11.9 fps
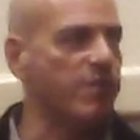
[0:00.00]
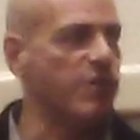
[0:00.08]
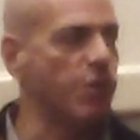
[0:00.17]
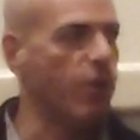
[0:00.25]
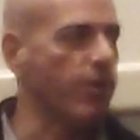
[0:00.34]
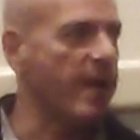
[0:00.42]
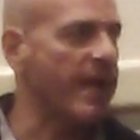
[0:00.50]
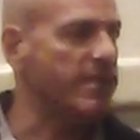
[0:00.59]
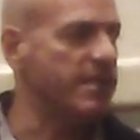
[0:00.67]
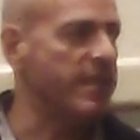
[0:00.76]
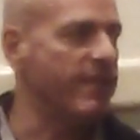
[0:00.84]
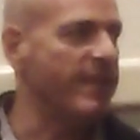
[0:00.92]
of solar
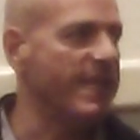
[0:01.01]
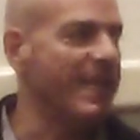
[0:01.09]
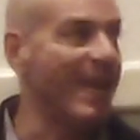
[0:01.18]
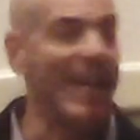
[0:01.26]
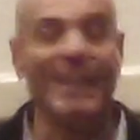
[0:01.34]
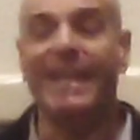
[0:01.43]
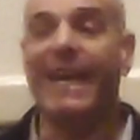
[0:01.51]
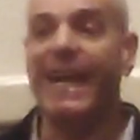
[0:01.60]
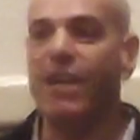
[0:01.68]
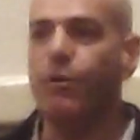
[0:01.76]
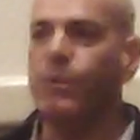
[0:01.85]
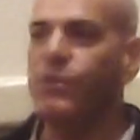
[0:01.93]
activity, at the
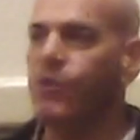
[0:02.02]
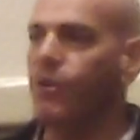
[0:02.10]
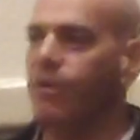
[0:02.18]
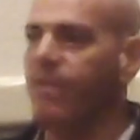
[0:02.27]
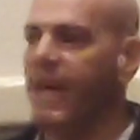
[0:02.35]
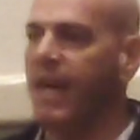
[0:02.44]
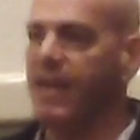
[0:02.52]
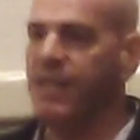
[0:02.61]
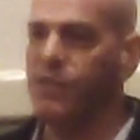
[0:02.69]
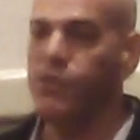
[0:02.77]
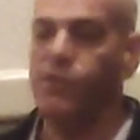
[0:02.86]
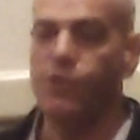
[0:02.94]
end result of that
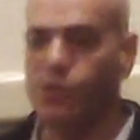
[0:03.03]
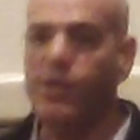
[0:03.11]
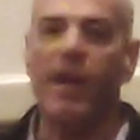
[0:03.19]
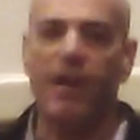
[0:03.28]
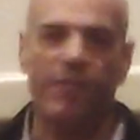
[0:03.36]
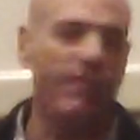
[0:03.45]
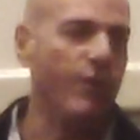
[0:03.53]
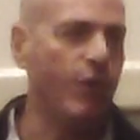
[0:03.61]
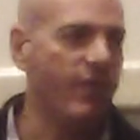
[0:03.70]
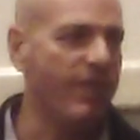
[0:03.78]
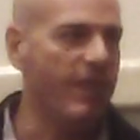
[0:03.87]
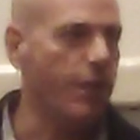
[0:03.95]
is there's not enough food
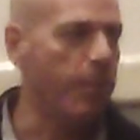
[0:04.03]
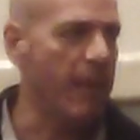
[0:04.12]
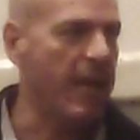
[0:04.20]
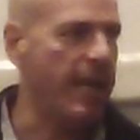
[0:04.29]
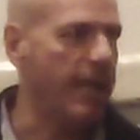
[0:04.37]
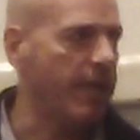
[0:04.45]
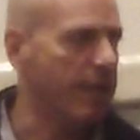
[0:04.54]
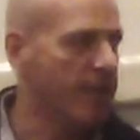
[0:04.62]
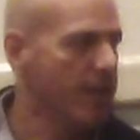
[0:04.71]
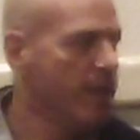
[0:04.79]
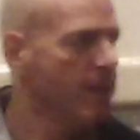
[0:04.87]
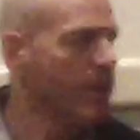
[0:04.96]
to feed the planet.
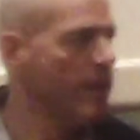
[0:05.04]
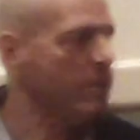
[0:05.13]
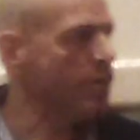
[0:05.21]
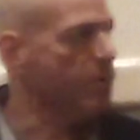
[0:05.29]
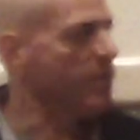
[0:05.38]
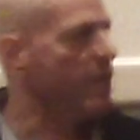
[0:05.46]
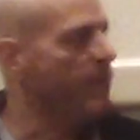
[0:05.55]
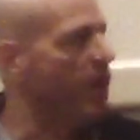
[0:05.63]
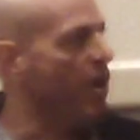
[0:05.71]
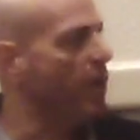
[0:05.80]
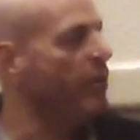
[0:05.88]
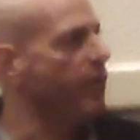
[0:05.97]
So instead of
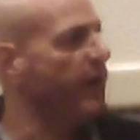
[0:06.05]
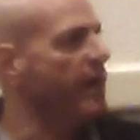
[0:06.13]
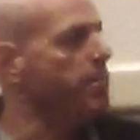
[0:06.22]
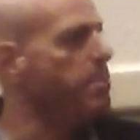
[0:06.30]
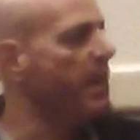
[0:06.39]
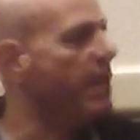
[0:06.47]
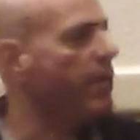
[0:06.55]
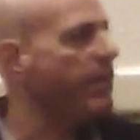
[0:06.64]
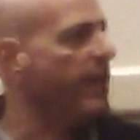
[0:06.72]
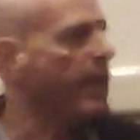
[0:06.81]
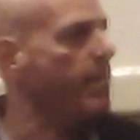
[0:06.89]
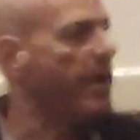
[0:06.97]
arguing and
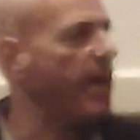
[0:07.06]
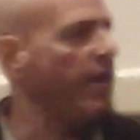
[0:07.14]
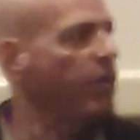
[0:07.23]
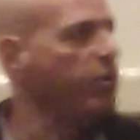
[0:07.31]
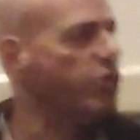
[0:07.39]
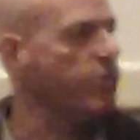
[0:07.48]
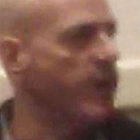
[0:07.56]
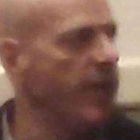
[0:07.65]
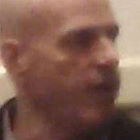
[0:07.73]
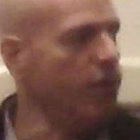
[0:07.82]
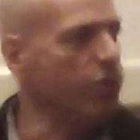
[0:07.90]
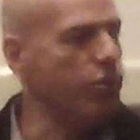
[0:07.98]
bickering about who's
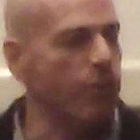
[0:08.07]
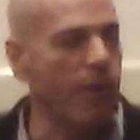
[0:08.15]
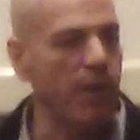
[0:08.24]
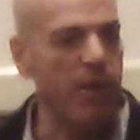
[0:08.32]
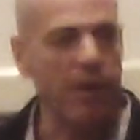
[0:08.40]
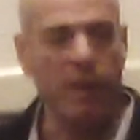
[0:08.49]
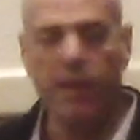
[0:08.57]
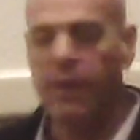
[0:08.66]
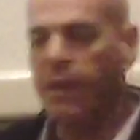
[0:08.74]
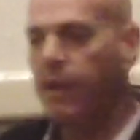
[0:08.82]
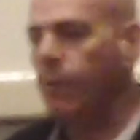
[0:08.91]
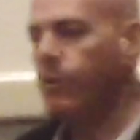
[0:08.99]
right, who's wrong,
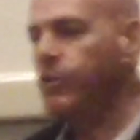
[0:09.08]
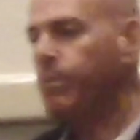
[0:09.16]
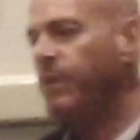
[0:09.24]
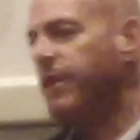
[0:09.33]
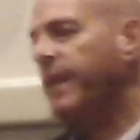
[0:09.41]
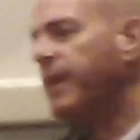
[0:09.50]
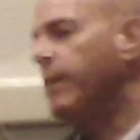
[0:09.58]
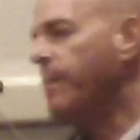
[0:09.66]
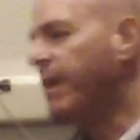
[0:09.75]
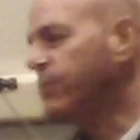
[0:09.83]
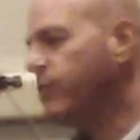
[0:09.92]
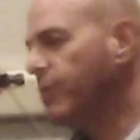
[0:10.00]
we should be thinking
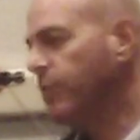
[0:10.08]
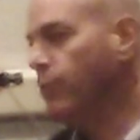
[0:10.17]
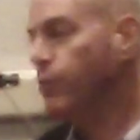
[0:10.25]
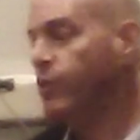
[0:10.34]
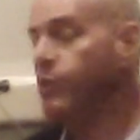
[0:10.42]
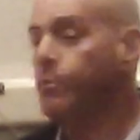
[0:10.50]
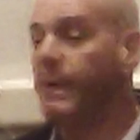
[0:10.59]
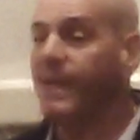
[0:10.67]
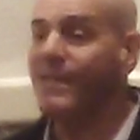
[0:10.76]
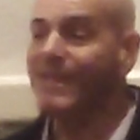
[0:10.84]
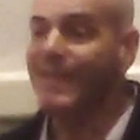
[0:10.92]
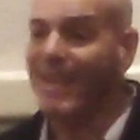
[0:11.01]
about solutions,
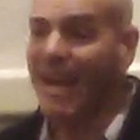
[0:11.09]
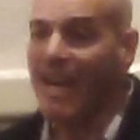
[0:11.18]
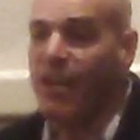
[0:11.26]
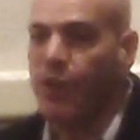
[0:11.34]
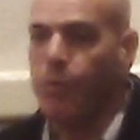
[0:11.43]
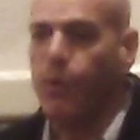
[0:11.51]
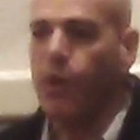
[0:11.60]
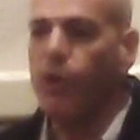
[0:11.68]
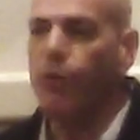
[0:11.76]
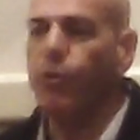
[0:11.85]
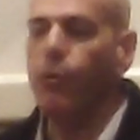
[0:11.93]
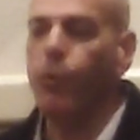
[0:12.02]
because at the end of the
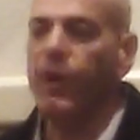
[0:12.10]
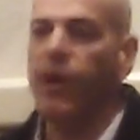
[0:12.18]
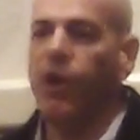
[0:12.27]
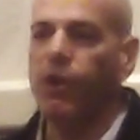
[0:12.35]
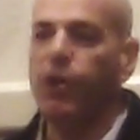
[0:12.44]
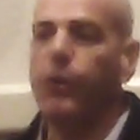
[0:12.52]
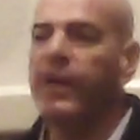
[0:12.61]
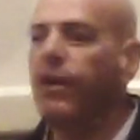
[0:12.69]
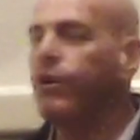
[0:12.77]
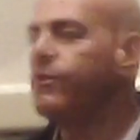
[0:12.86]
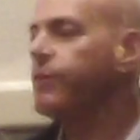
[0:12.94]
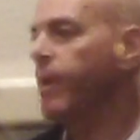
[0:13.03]
road, we all agree
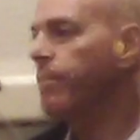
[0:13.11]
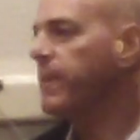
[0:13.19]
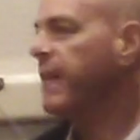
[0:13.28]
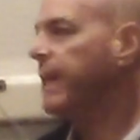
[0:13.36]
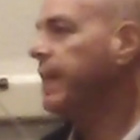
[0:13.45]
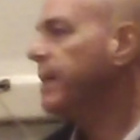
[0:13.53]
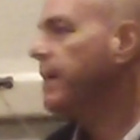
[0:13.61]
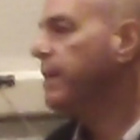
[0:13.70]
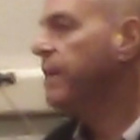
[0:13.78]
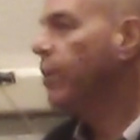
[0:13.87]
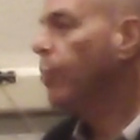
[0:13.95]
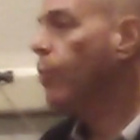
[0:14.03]
on something,
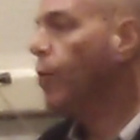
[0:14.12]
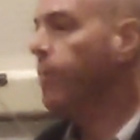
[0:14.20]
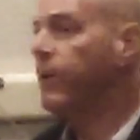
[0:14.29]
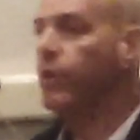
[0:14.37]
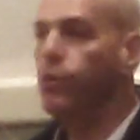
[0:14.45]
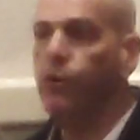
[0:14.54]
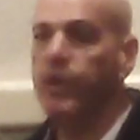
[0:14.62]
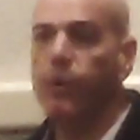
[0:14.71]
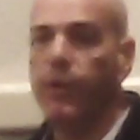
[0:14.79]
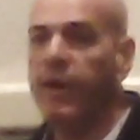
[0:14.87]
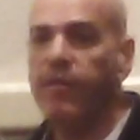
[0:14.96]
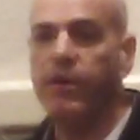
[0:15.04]
warming, cooling,
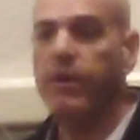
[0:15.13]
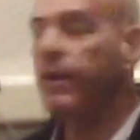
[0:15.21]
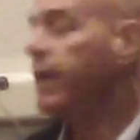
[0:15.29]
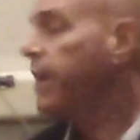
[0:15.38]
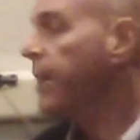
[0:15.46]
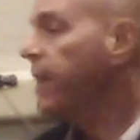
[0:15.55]
whatever.